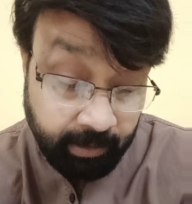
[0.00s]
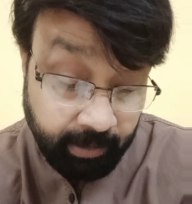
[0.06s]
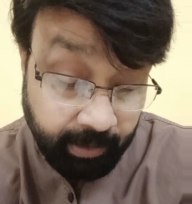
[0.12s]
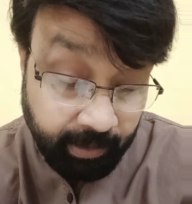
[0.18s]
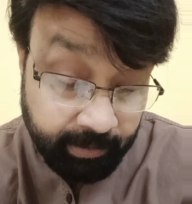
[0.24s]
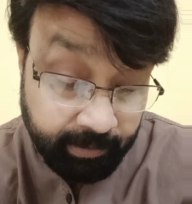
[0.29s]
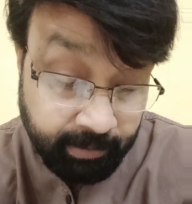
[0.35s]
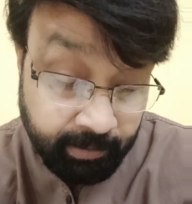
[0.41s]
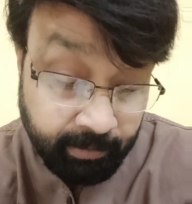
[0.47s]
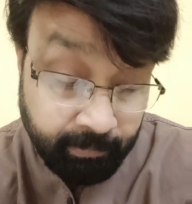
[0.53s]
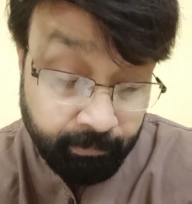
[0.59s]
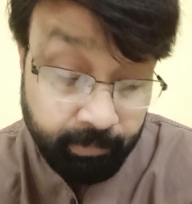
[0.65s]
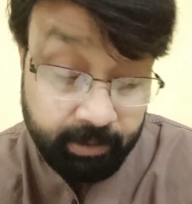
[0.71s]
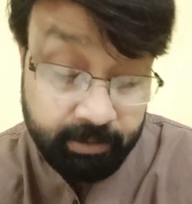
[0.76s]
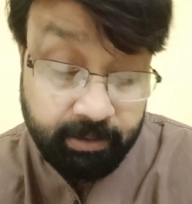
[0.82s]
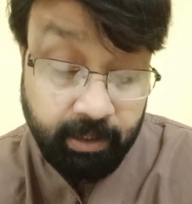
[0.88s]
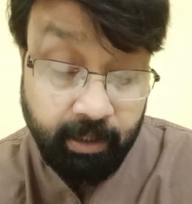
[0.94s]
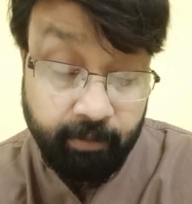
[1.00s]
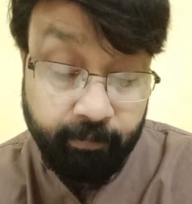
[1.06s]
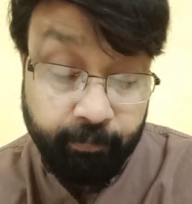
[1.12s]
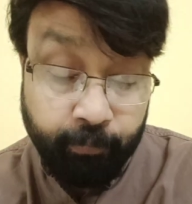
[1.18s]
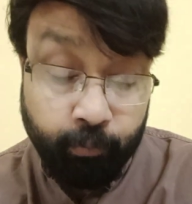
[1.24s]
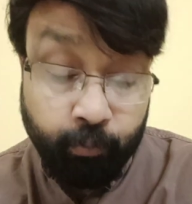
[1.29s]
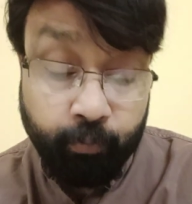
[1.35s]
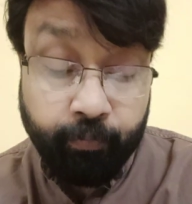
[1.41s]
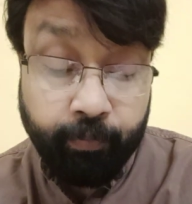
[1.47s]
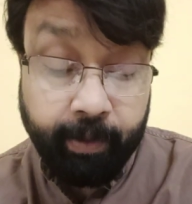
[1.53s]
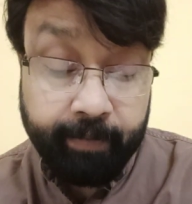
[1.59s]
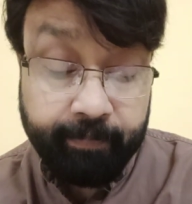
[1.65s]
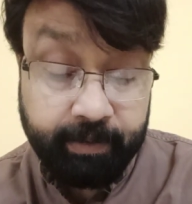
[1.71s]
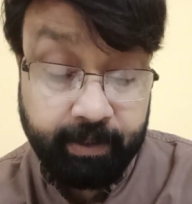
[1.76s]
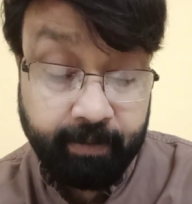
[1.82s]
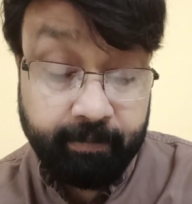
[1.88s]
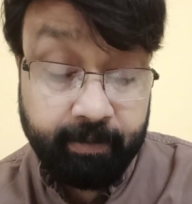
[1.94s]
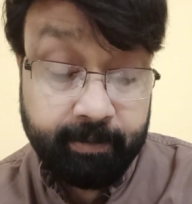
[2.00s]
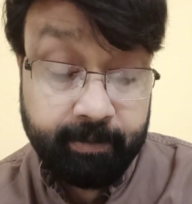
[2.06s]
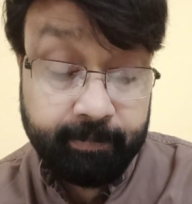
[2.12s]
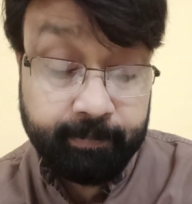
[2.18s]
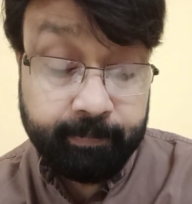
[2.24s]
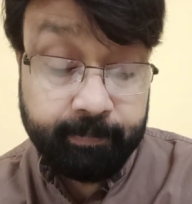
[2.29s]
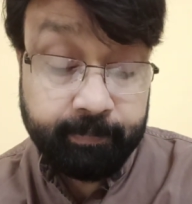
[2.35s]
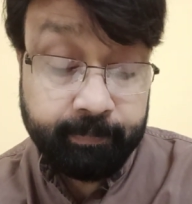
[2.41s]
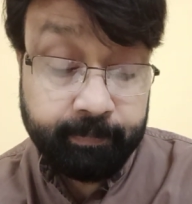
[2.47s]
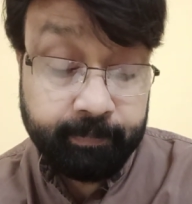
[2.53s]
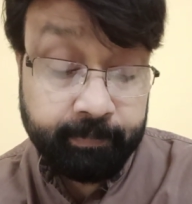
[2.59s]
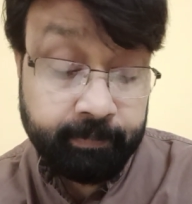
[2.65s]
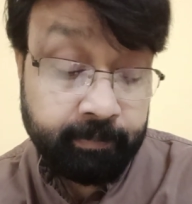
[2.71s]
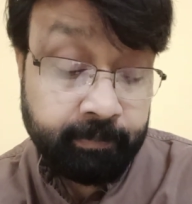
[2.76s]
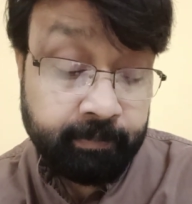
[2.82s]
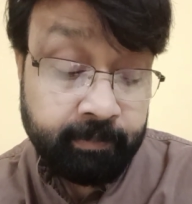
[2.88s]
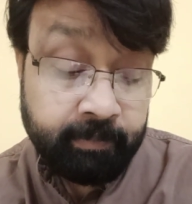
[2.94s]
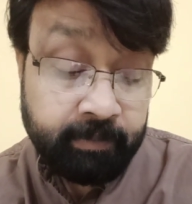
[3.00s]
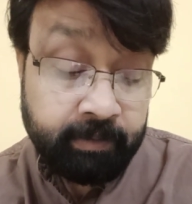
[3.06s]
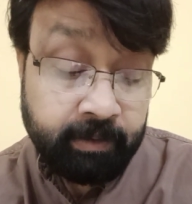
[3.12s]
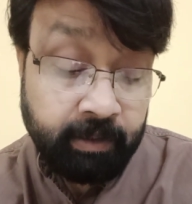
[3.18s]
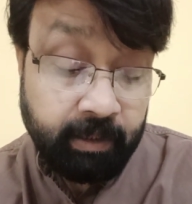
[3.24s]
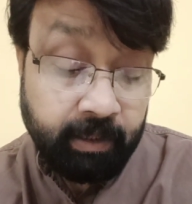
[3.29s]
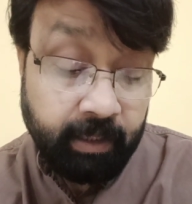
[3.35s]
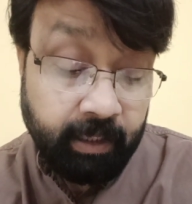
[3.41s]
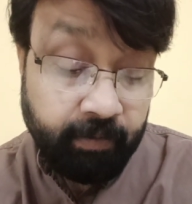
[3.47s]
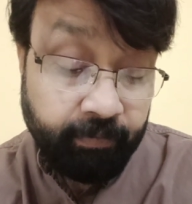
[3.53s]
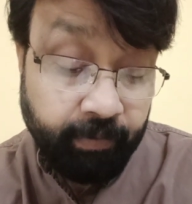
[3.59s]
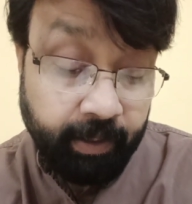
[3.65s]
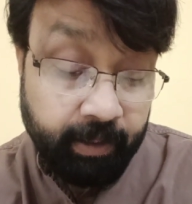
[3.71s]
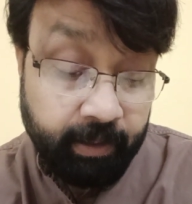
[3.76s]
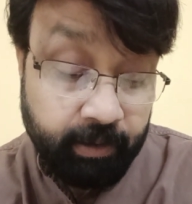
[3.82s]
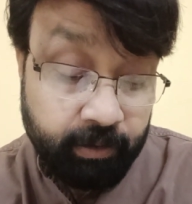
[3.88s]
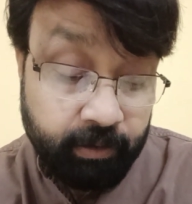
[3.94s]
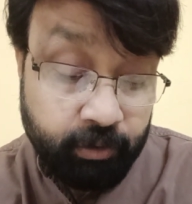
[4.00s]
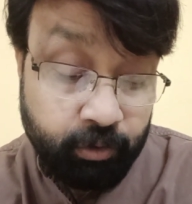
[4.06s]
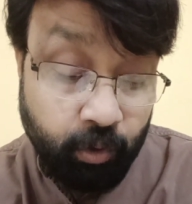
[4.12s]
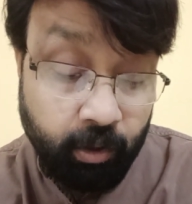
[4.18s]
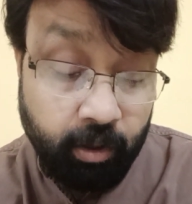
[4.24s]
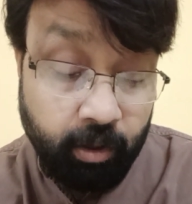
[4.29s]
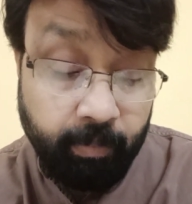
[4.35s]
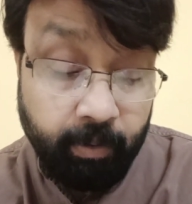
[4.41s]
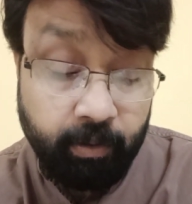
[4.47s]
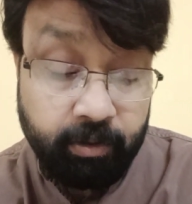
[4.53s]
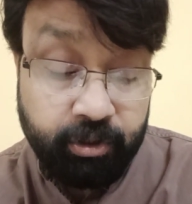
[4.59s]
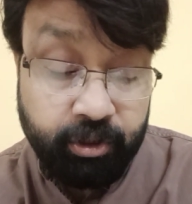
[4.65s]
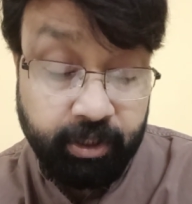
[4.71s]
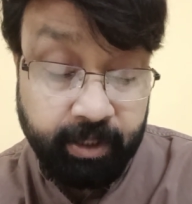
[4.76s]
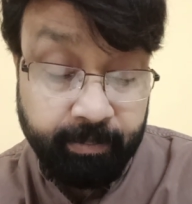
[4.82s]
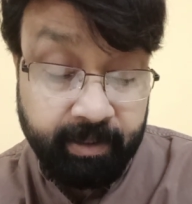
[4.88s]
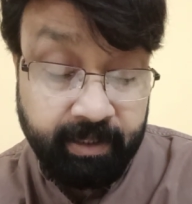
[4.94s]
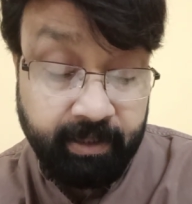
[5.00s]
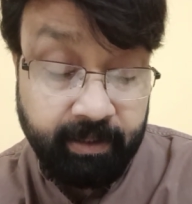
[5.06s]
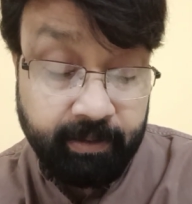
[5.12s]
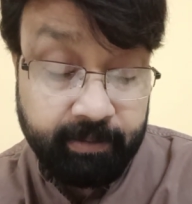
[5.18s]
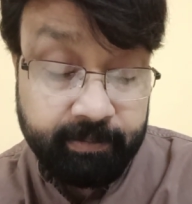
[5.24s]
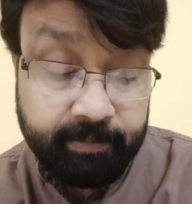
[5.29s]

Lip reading: and the numbers are 457. If I talk about Gemini,